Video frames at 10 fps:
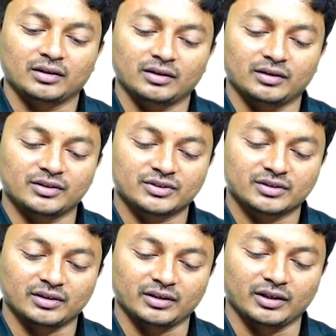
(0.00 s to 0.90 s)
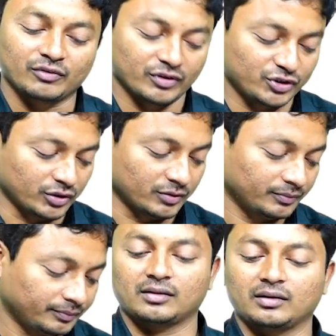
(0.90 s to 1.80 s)
this
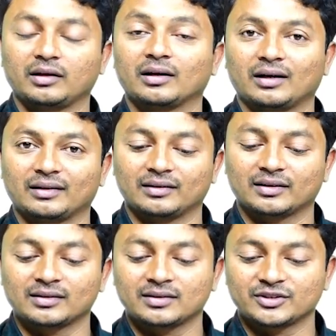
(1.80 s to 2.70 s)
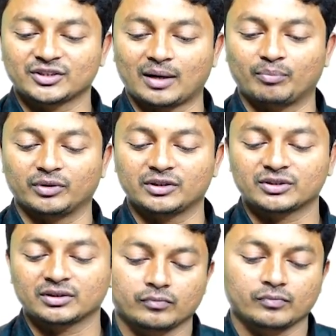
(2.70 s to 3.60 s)
equation in other
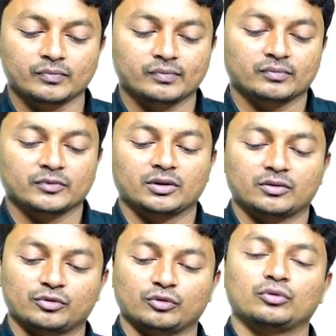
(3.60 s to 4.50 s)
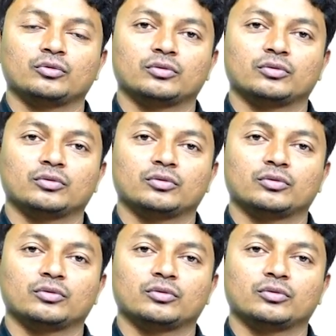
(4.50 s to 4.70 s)
samples. So